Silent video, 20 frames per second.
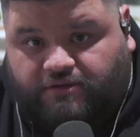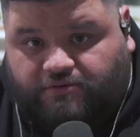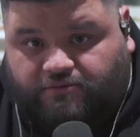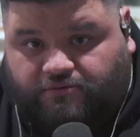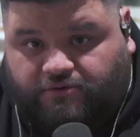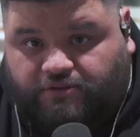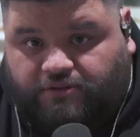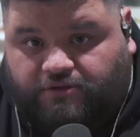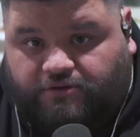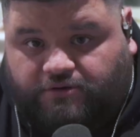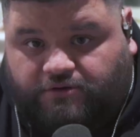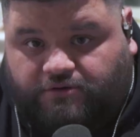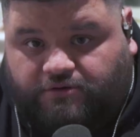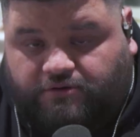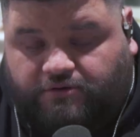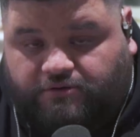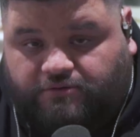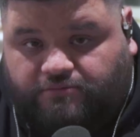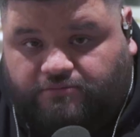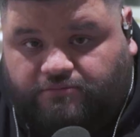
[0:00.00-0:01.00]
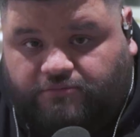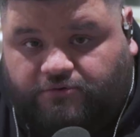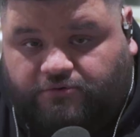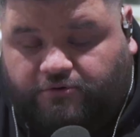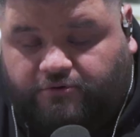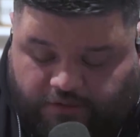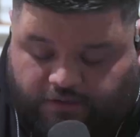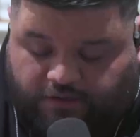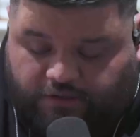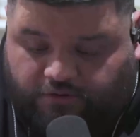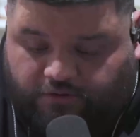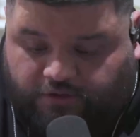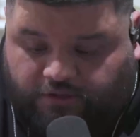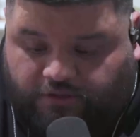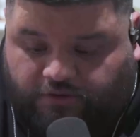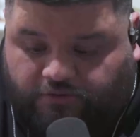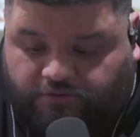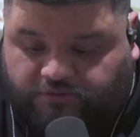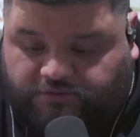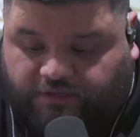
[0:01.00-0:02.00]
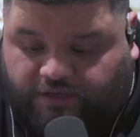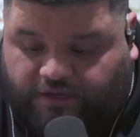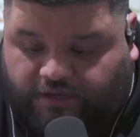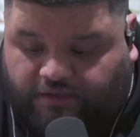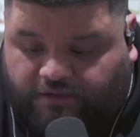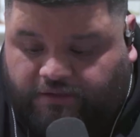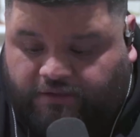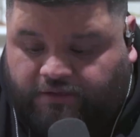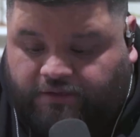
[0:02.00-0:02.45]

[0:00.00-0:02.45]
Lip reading: with your group. You can use that.